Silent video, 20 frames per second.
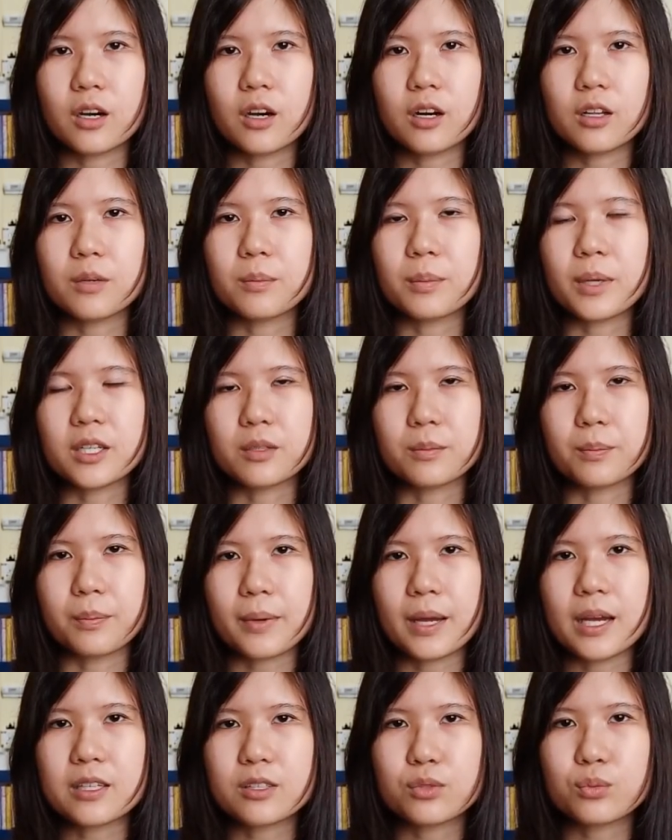all about the
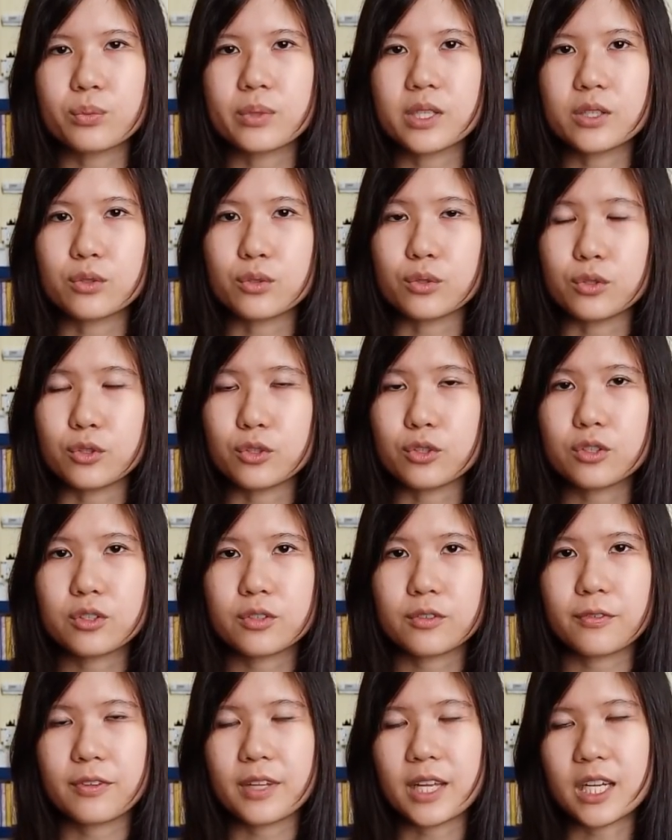best way to use
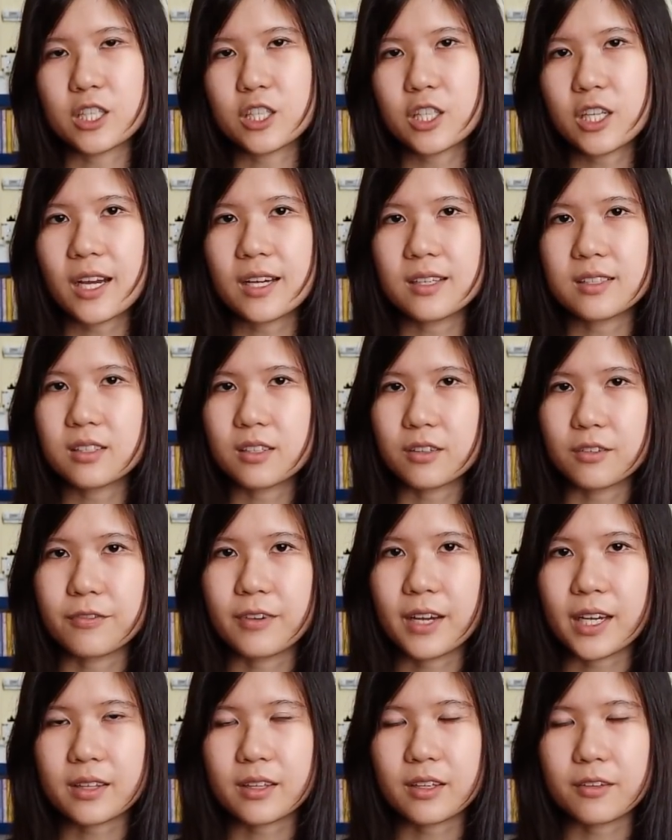flashcards
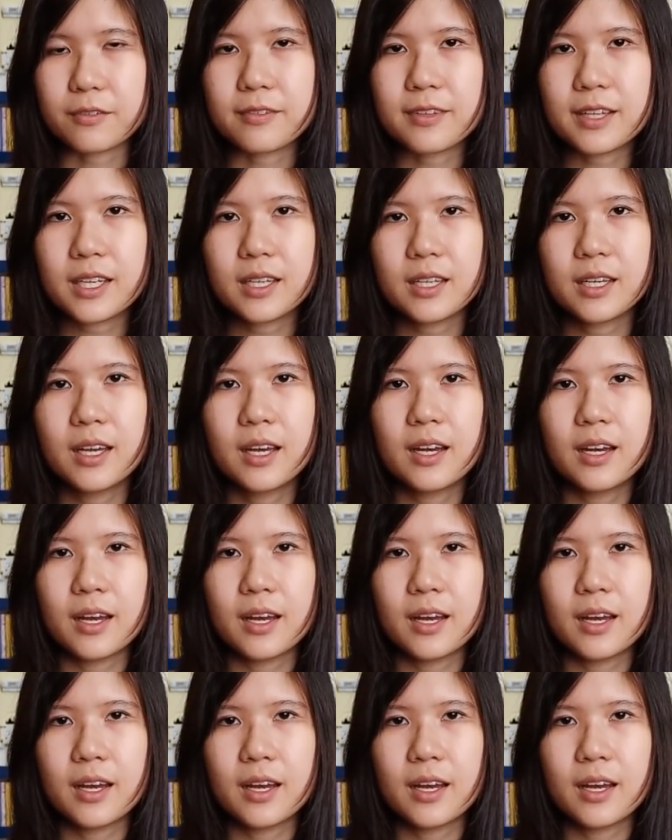effectively,